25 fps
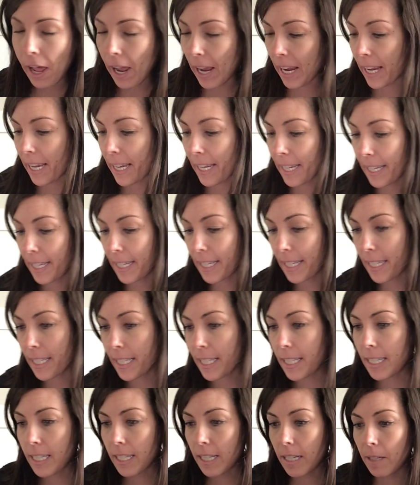
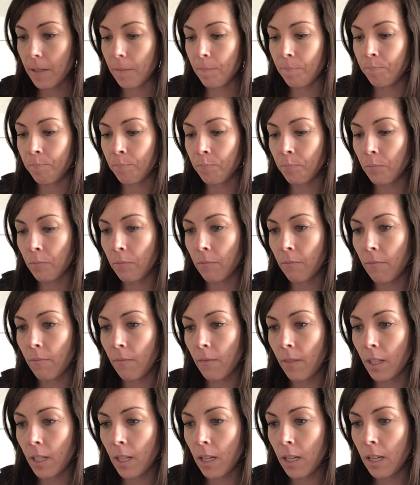And
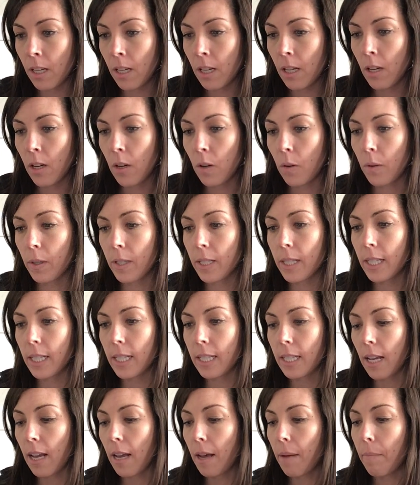once
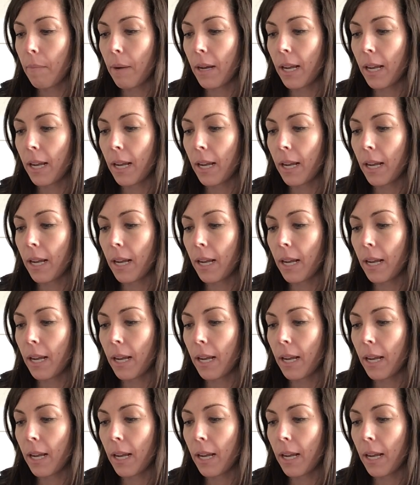it's up,